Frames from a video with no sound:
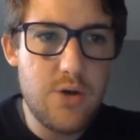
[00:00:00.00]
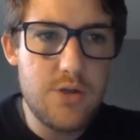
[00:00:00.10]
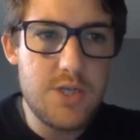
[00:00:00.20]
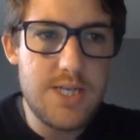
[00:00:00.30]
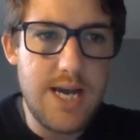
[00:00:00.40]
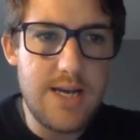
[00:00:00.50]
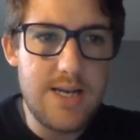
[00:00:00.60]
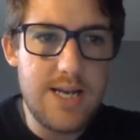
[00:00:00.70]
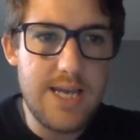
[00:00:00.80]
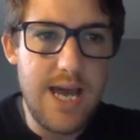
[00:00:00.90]
just
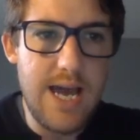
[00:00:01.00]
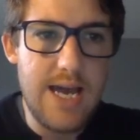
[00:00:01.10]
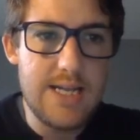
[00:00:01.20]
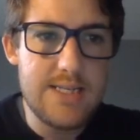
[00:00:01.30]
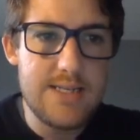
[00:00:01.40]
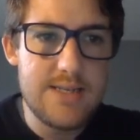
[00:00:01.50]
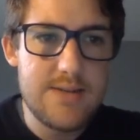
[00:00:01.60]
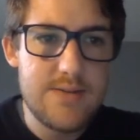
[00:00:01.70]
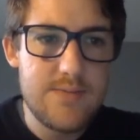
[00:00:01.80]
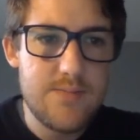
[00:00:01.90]
click add,
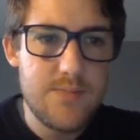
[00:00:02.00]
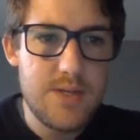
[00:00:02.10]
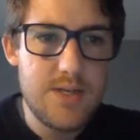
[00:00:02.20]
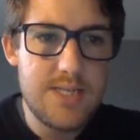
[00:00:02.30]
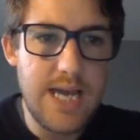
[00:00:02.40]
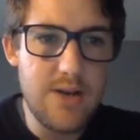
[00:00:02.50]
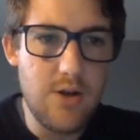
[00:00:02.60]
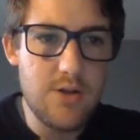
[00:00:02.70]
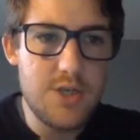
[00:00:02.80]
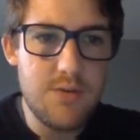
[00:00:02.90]

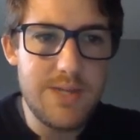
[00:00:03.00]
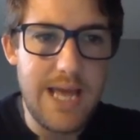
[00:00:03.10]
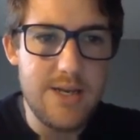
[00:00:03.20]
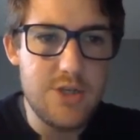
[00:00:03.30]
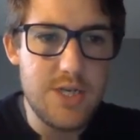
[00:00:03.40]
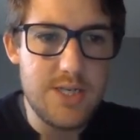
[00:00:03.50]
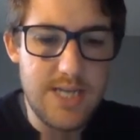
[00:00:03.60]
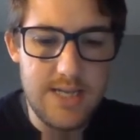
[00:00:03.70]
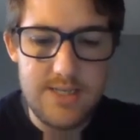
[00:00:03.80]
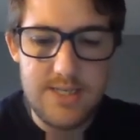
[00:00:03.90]
technology with energy
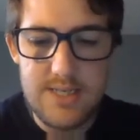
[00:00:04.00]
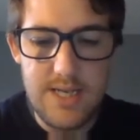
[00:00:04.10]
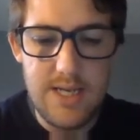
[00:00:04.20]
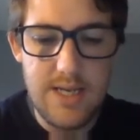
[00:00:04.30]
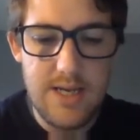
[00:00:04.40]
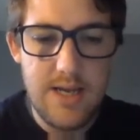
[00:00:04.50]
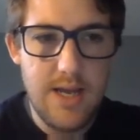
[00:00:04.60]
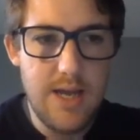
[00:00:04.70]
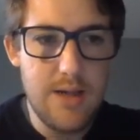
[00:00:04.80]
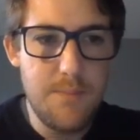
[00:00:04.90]
intensity,
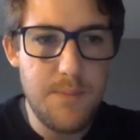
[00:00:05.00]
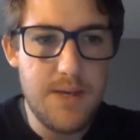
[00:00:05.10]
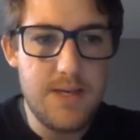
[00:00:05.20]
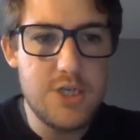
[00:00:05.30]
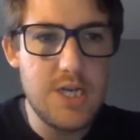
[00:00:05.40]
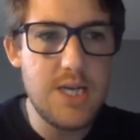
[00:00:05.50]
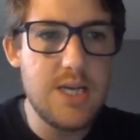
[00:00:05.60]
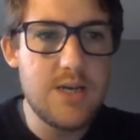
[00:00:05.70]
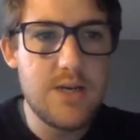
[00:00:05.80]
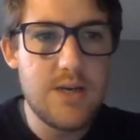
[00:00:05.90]

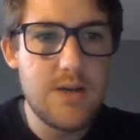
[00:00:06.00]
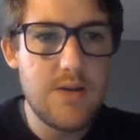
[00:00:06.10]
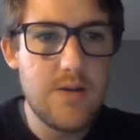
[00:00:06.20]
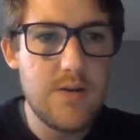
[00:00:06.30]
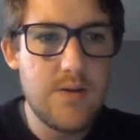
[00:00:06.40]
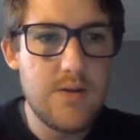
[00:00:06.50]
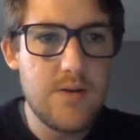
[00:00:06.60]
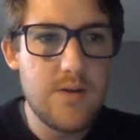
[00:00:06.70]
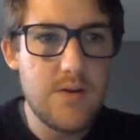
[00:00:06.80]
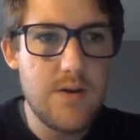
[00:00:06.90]
LPG,
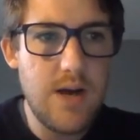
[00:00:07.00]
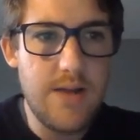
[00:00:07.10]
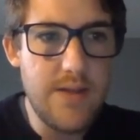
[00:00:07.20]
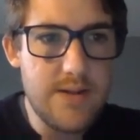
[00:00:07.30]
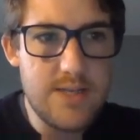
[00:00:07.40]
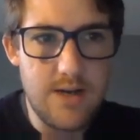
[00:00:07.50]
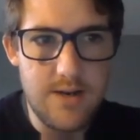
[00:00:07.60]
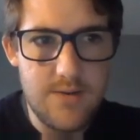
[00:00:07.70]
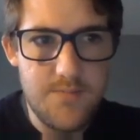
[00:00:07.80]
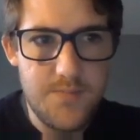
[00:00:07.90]
and then
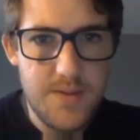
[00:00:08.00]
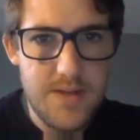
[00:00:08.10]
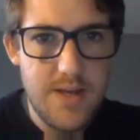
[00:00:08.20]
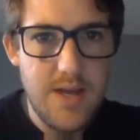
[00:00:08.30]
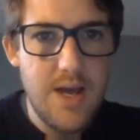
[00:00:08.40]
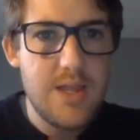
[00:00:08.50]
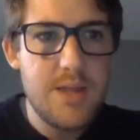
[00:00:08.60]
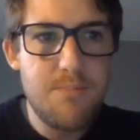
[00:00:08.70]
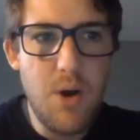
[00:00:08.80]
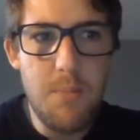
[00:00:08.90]
done. The
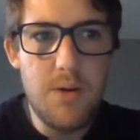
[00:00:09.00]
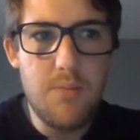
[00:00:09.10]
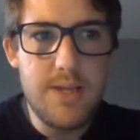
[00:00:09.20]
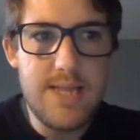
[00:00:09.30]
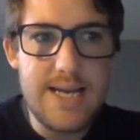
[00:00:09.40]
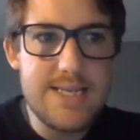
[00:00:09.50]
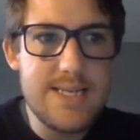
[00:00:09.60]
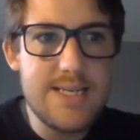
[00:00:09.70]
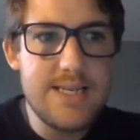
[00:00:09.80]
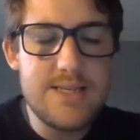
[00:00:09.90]
problem with that
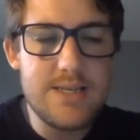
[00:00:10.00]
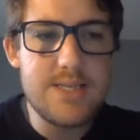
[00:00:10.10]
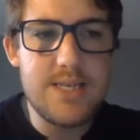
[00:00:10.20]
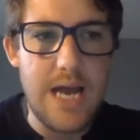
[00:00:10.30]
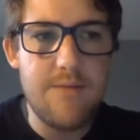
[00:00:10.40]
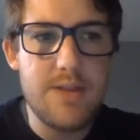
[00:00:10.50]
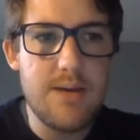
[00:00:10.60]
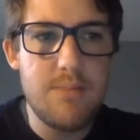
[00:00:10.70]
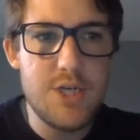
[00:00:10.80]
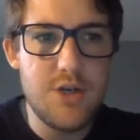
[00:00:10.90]
is it doesn't have the
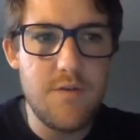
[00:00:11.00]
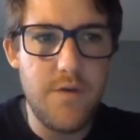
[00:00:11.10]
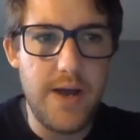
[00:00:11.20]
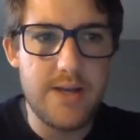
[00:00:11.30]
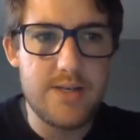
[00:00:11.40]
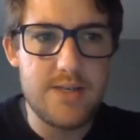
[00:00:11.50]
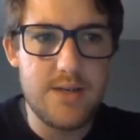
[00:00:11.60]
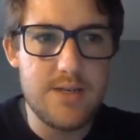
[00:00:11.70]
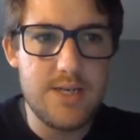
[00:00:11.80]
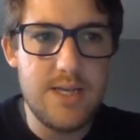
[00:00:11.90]
emission factors
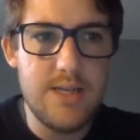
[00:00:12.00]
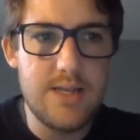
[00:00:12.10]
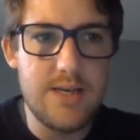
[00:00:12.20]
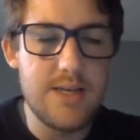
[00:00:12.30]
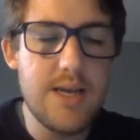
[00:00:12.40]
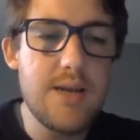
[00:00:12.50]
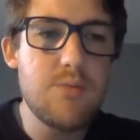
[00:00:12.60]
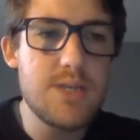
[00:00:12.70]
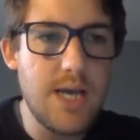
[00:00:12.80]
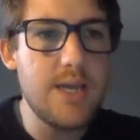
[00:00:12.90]
underneath it, and it
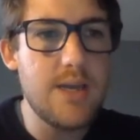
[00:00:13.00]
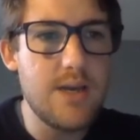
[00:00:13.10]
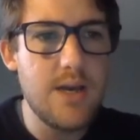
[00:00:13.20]
would take